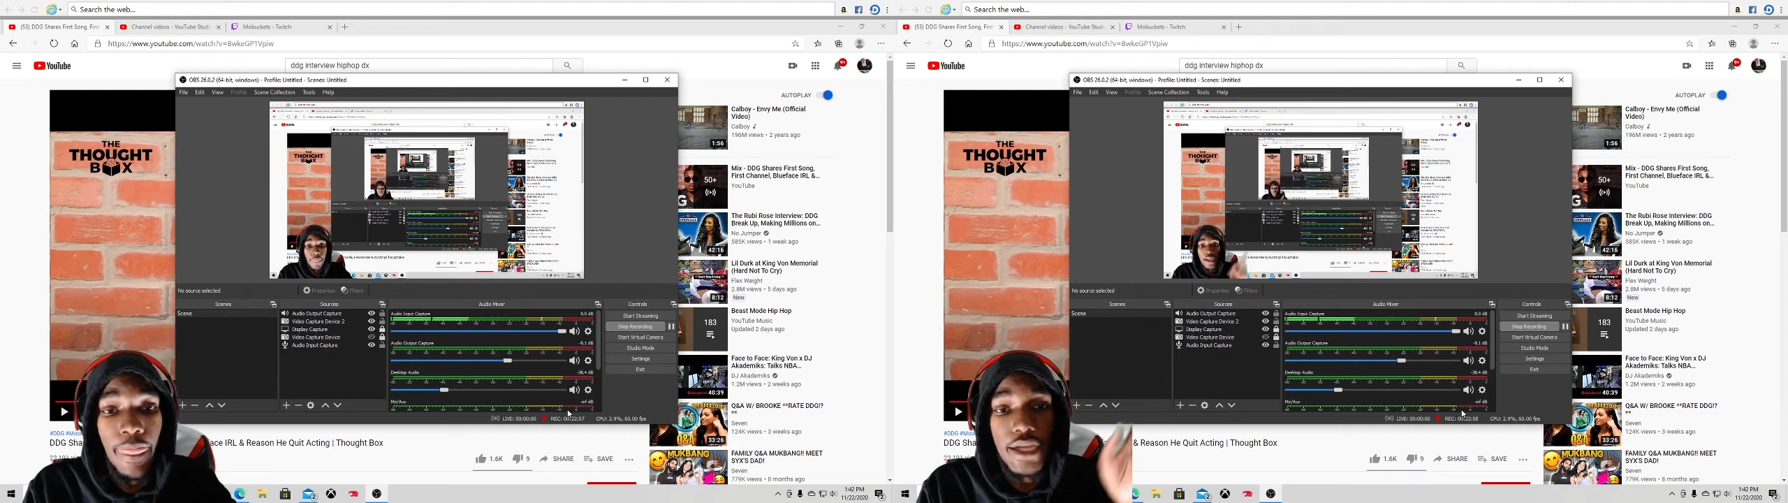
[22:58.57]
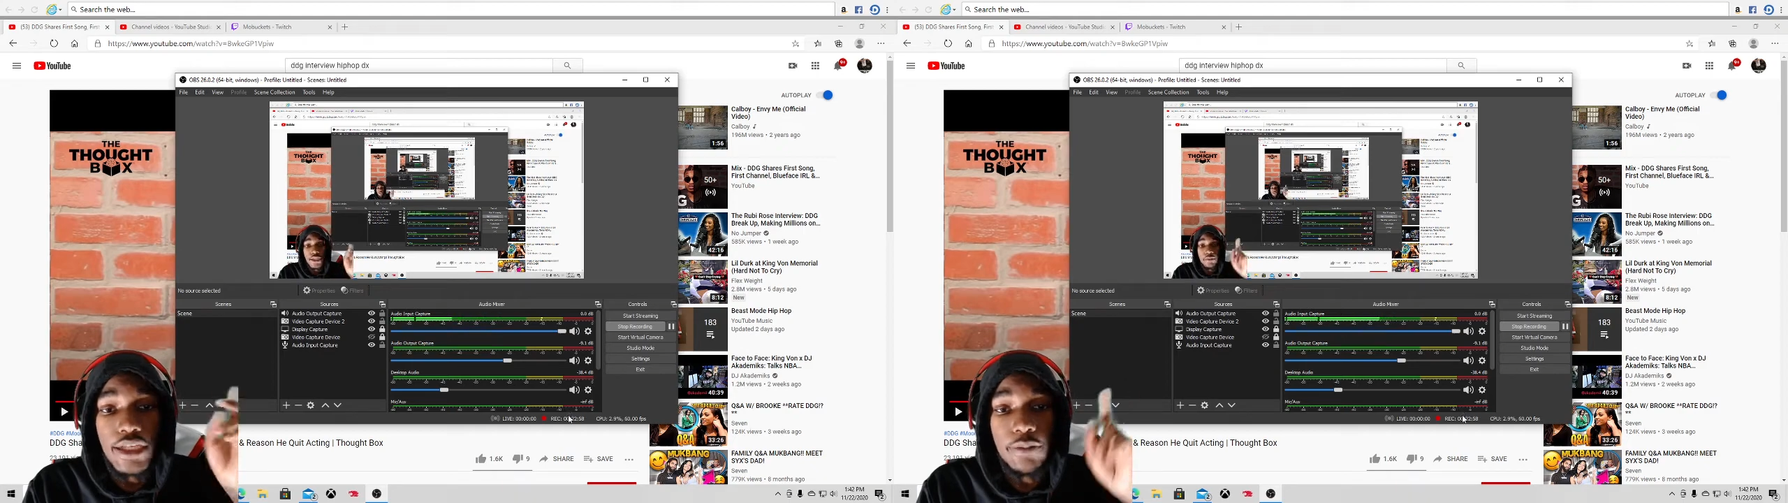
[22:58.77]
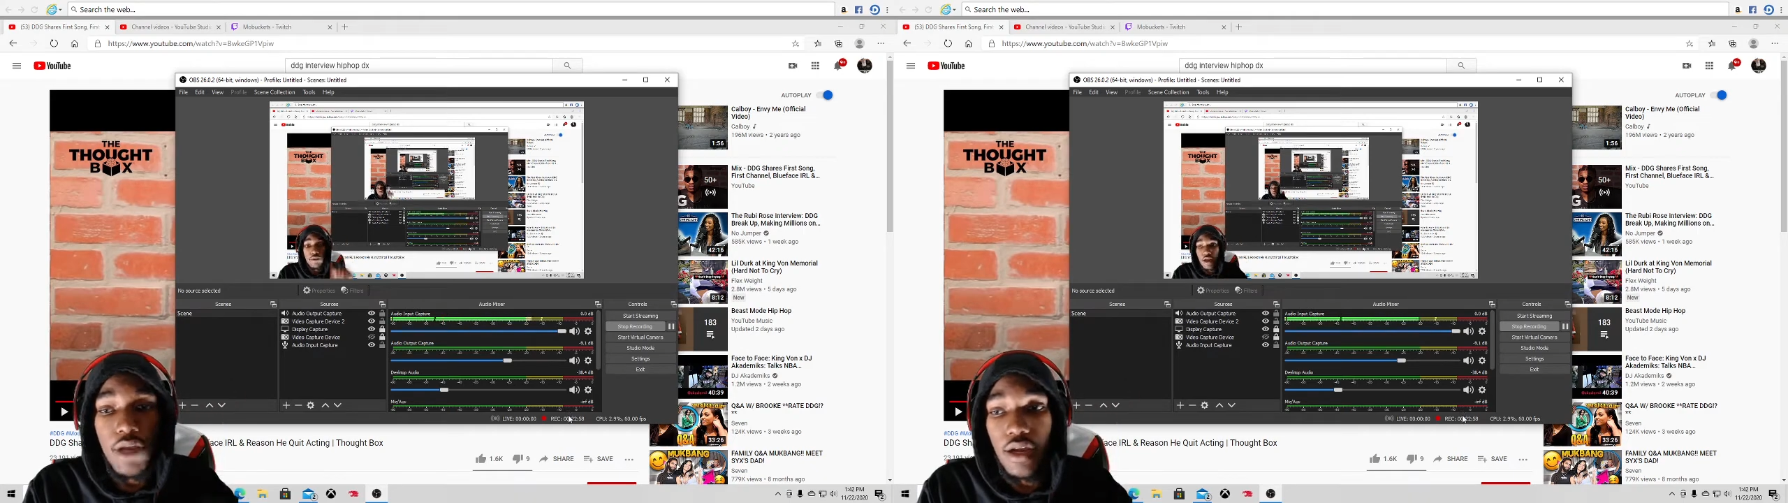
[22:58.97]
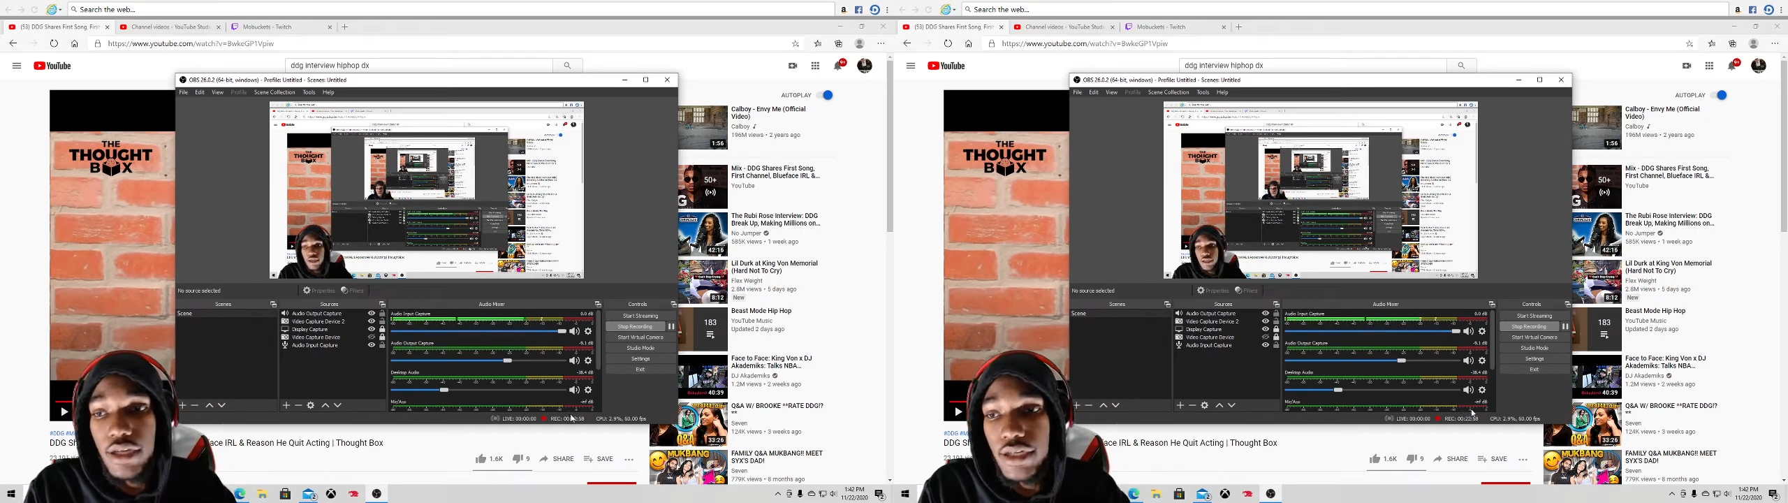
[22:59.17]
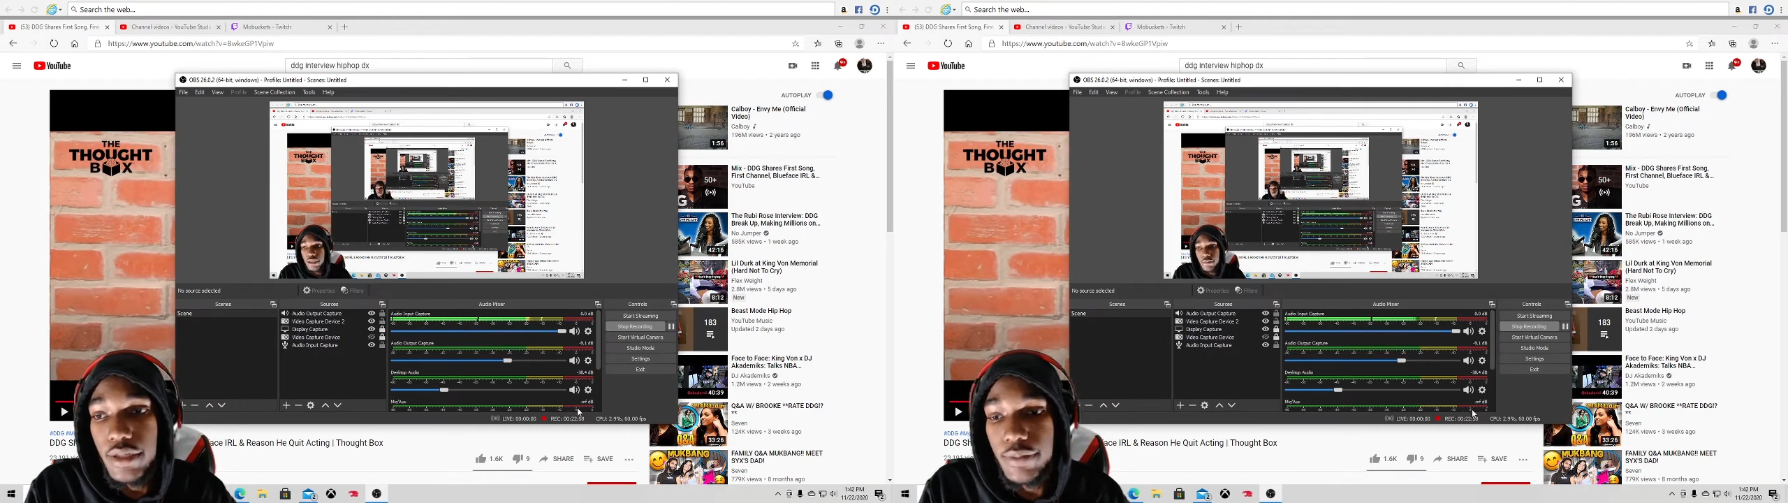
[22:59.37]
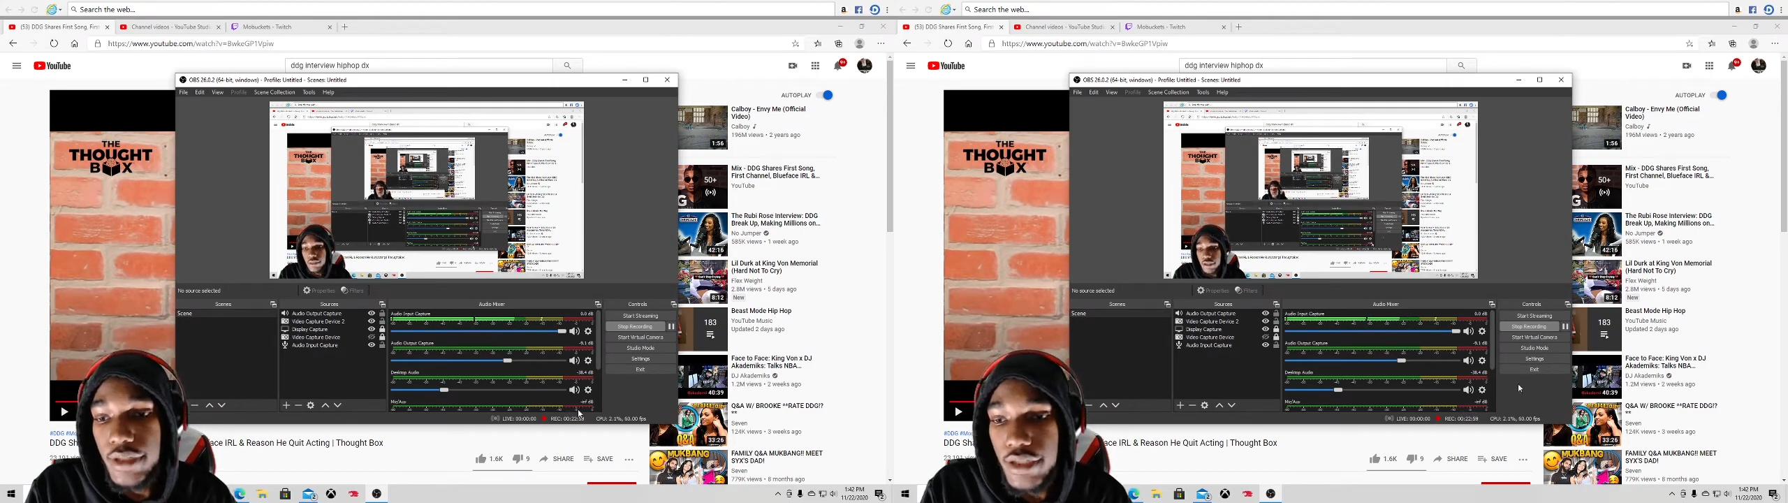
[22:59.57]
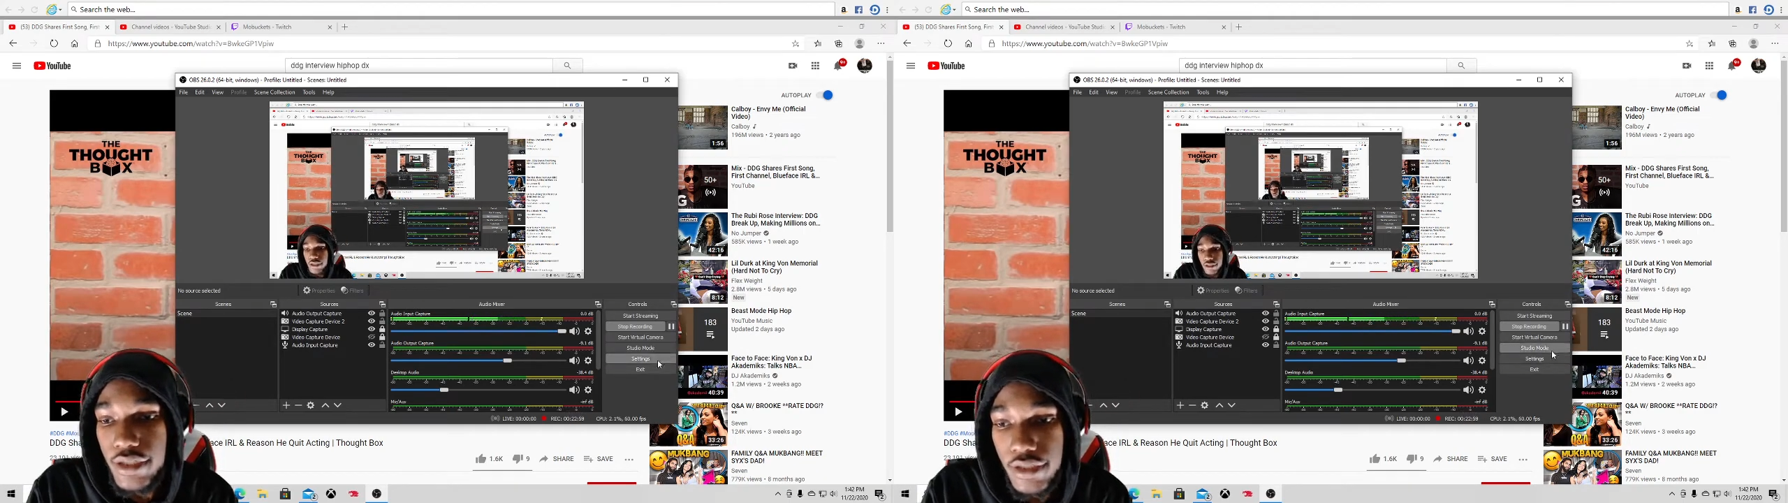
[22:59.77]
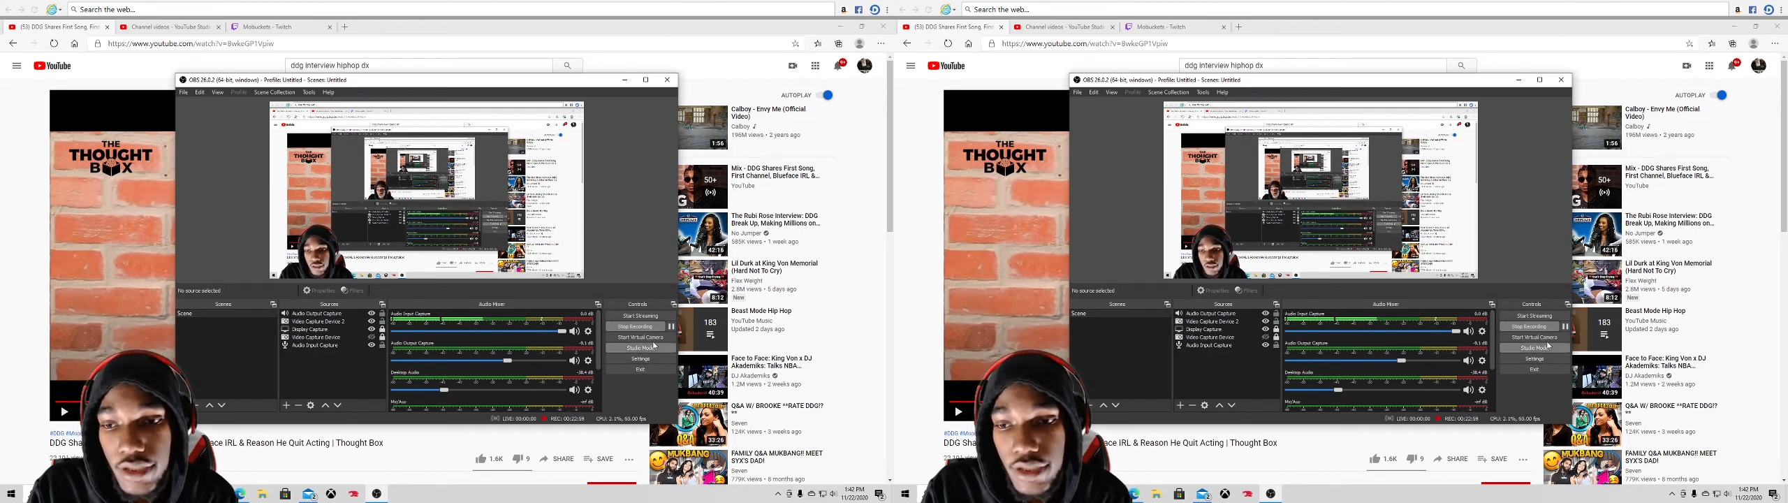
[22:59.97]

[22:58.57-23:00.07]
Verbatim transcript: Keep y'all head up, man.